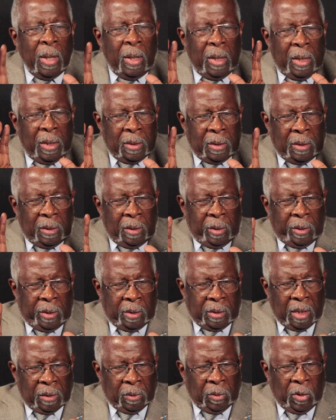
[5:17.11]

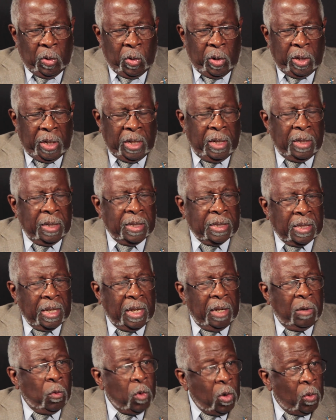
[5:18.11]
instead of going in and
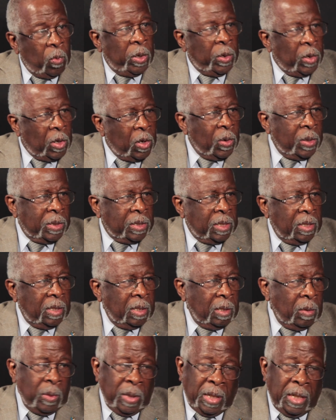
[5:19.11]
saying what we were going to
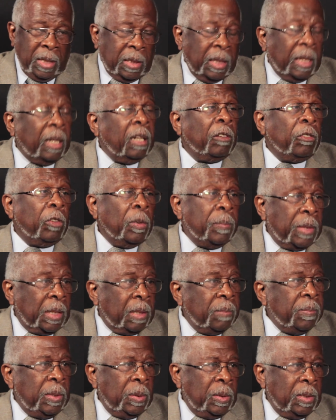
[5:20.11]
do, we need to hear from the
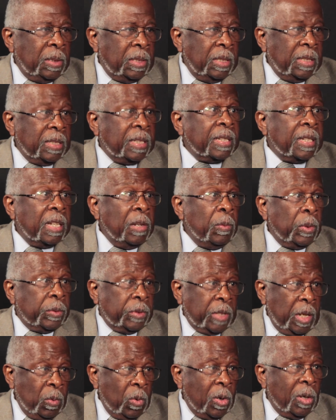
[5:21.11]
community to see what
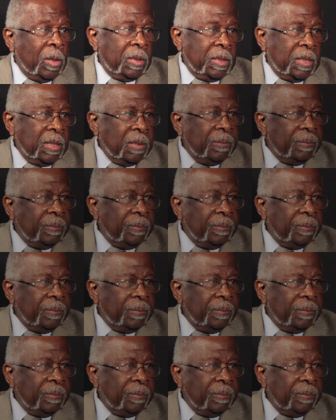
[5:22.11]
they want.